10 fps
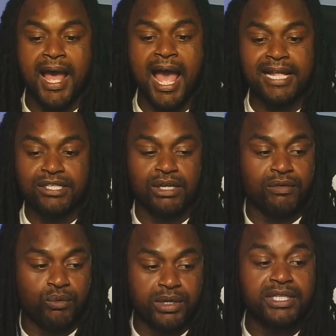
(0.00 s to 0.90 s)
I tell
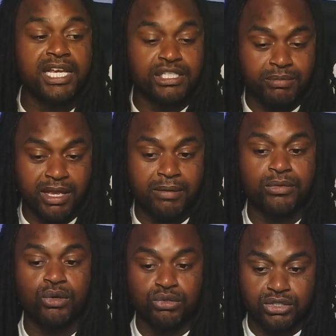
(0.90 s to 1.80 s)
everyone, yes
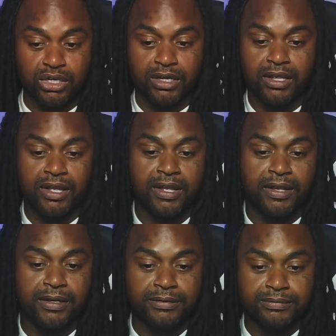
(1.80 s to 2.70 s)
ma'am, no sir.
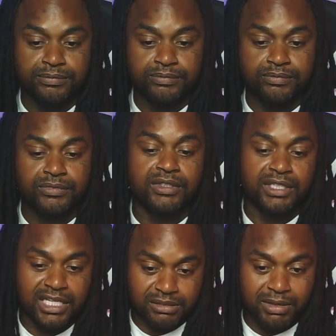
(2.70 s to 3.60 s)

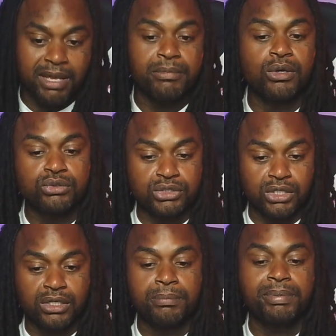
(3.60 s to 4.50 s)
Yes, ma'am. No,
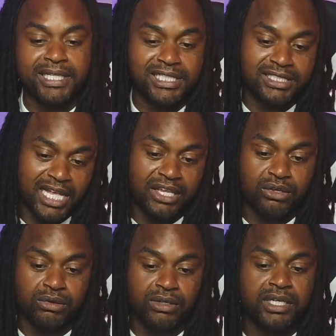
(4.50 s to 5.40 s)
sir. Please, thank
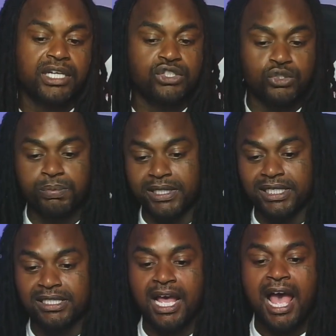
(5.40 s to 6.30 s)
you. Could you
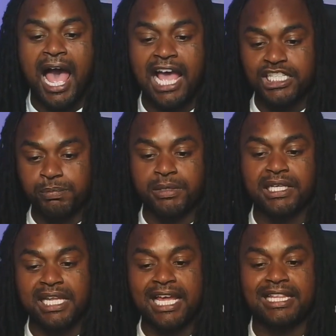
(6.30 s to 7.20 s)
please? I
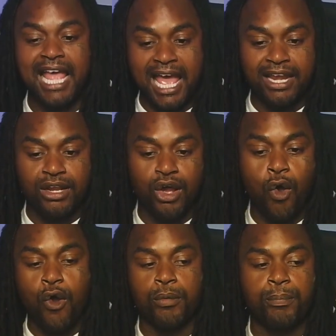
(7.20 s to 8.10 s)
speak like that
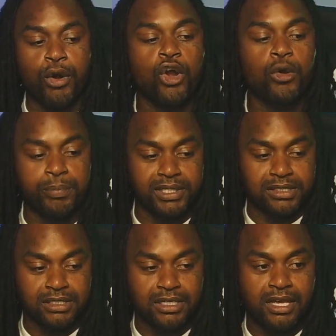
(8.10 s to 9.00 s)
on
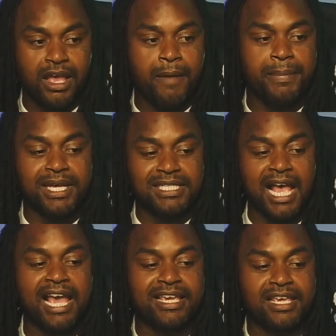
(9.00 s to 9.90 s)
purpose because
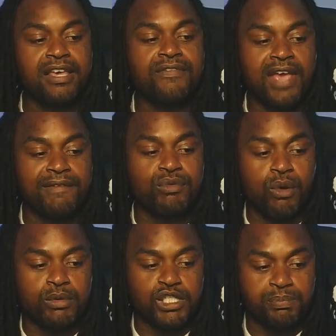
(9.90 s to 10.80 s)
I give
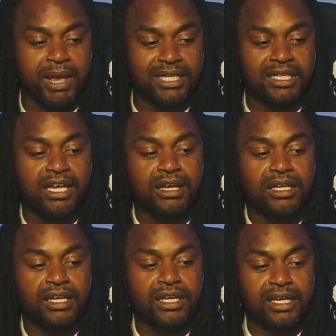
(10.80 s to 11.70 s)
everyone respect
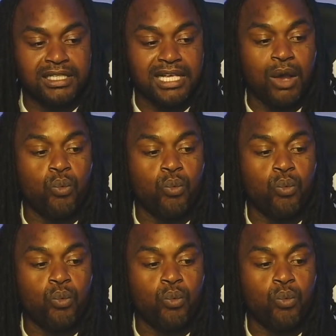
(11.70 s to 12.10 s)
because I